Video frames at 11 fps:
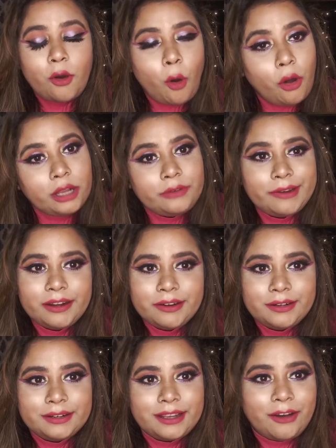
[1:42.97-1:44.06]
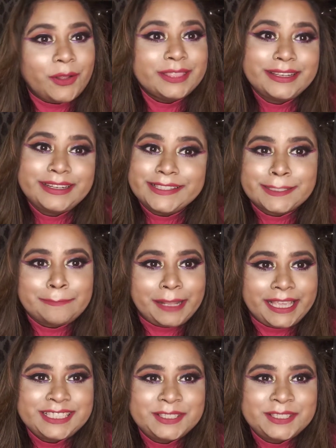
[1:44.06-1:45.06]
all were on the display,